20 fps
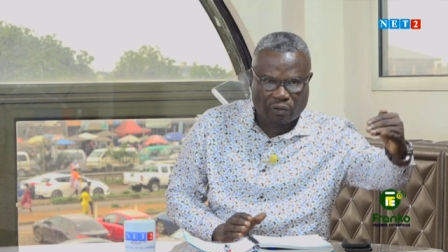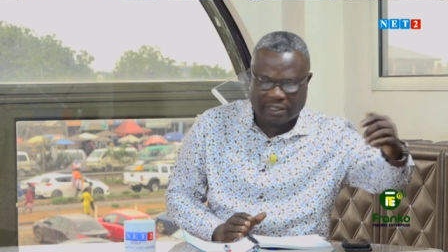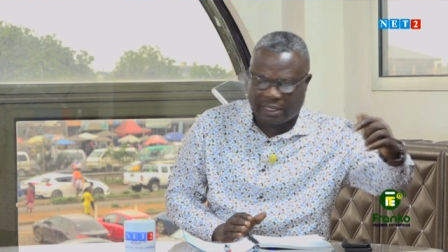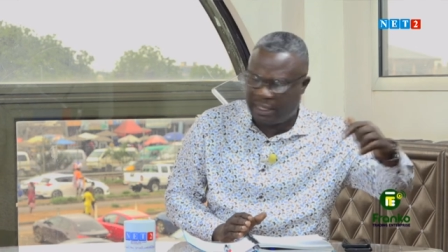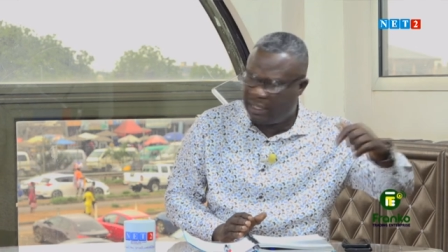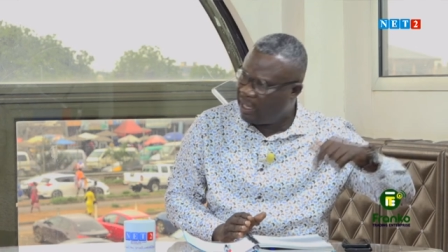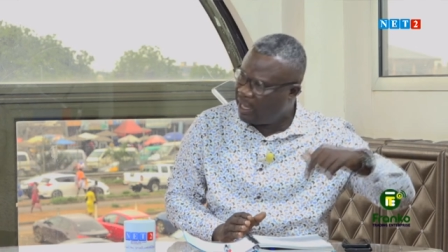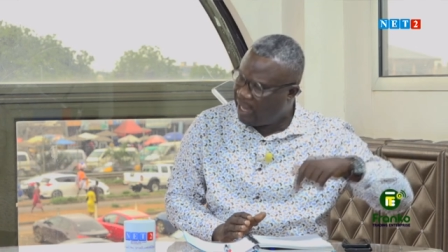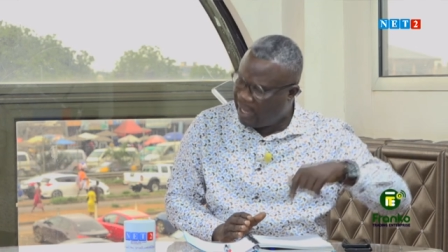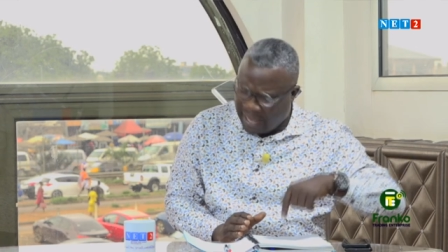
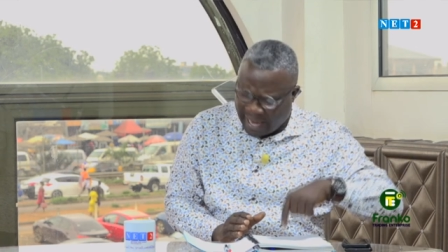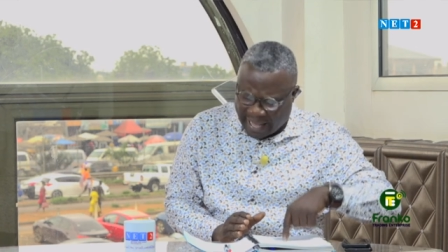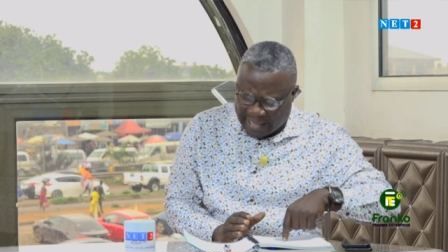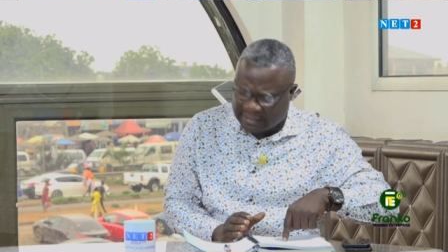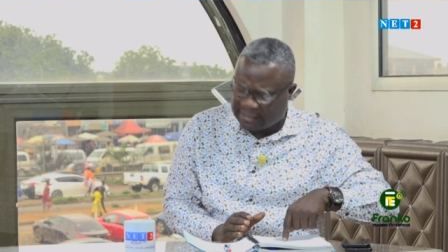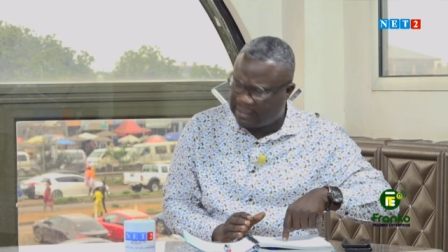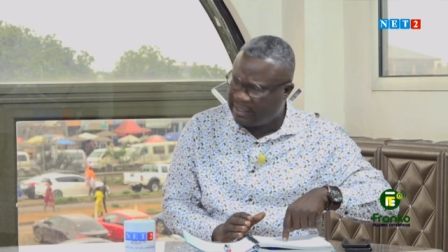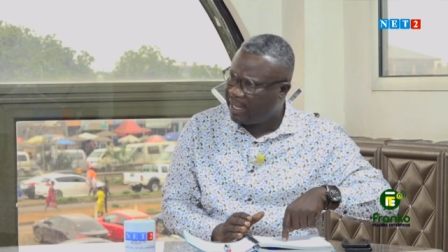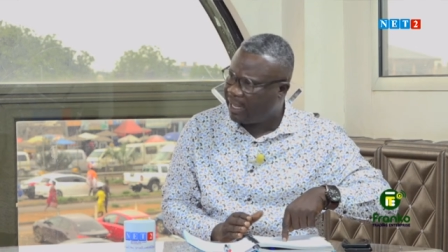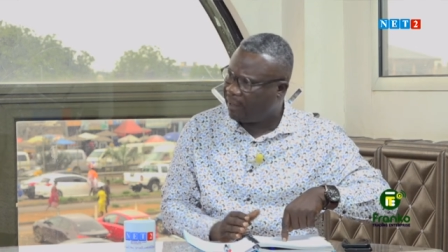Say so, uh,
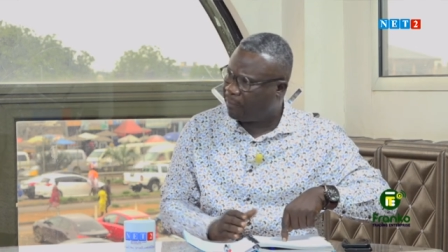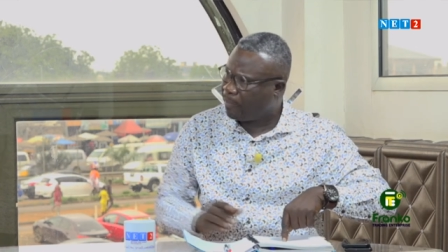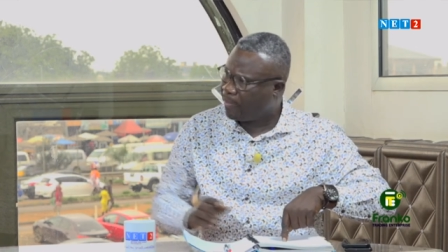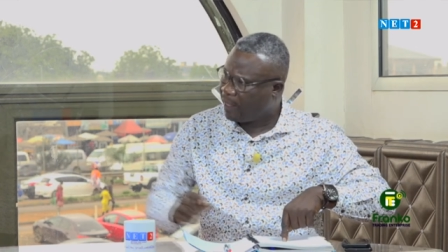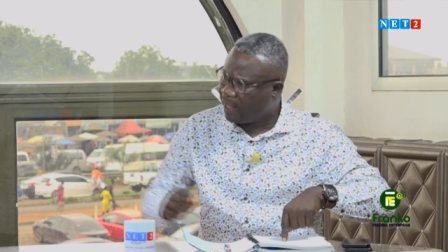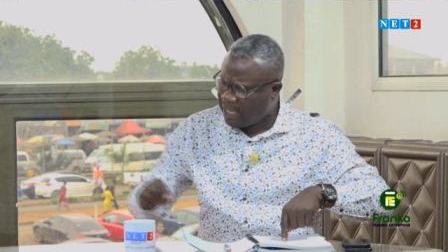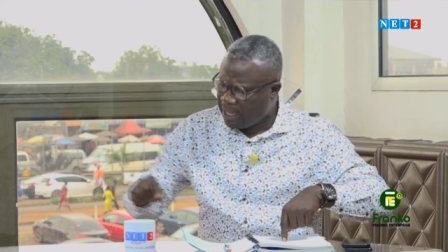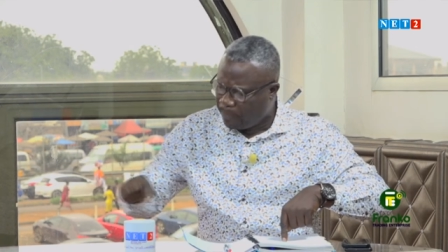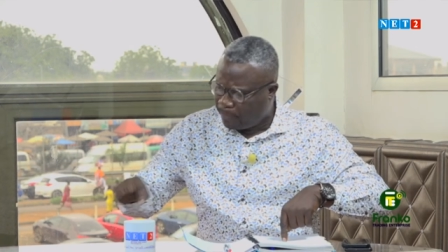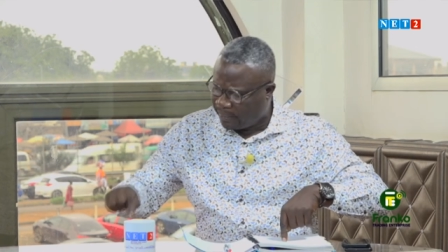last year,
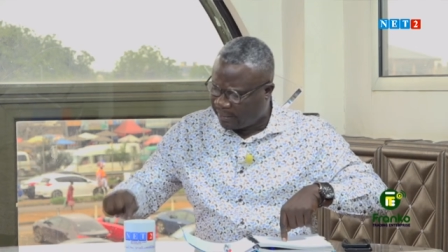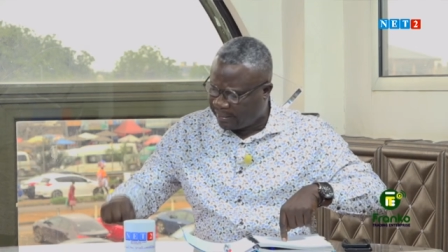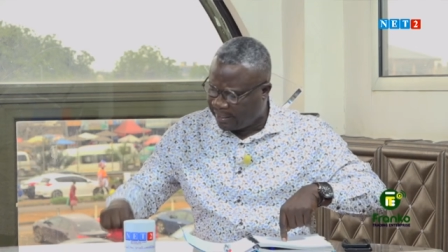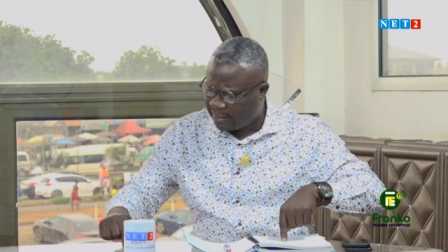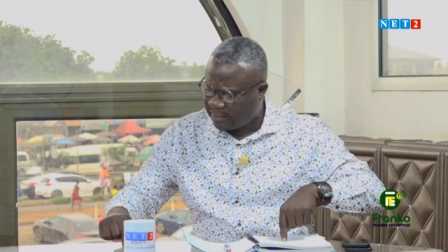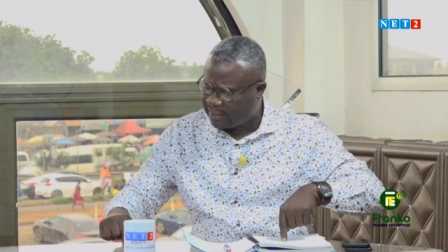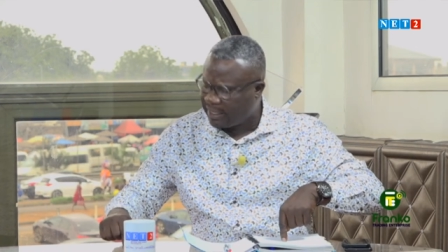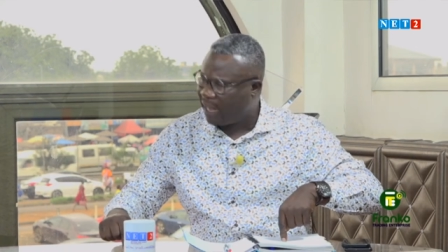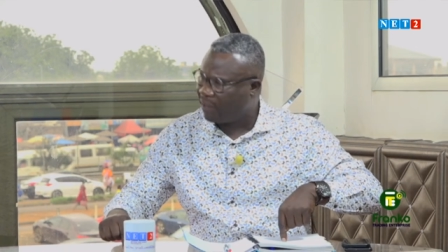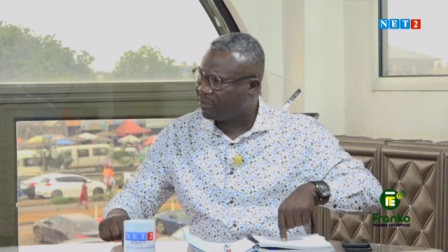a N I P A
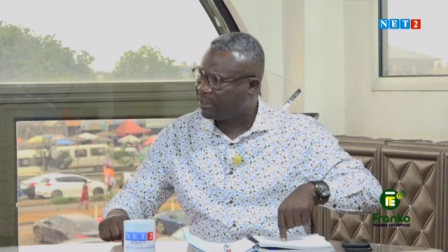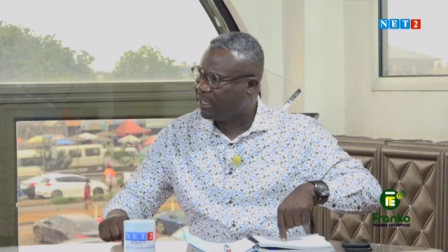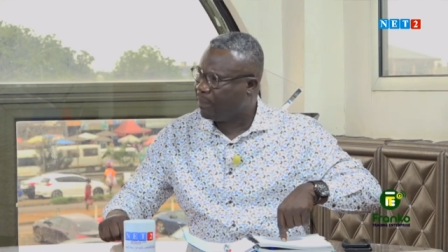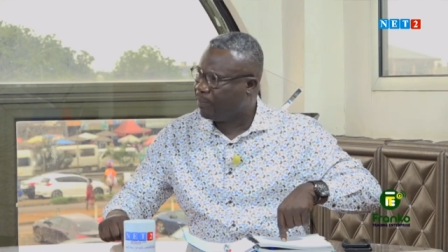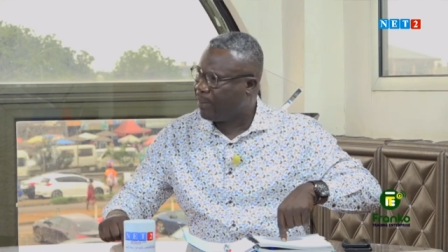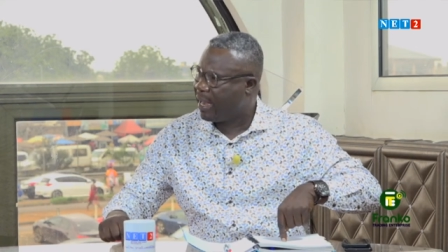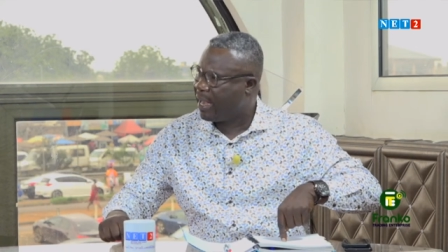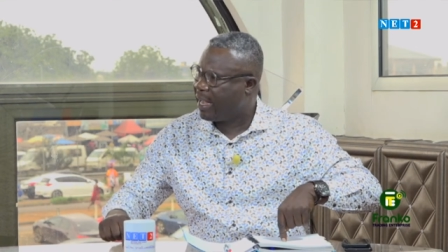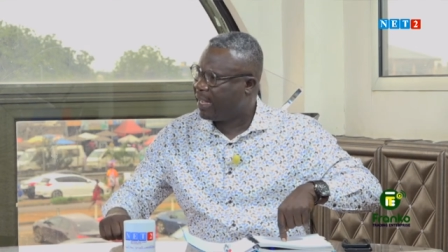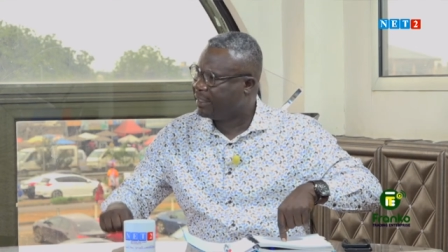ten thousand a
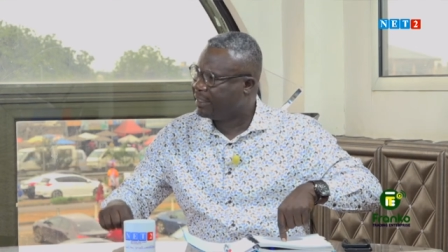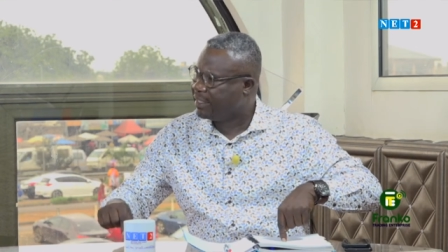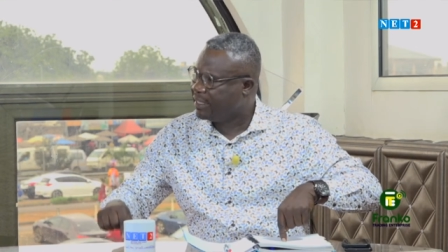buyer.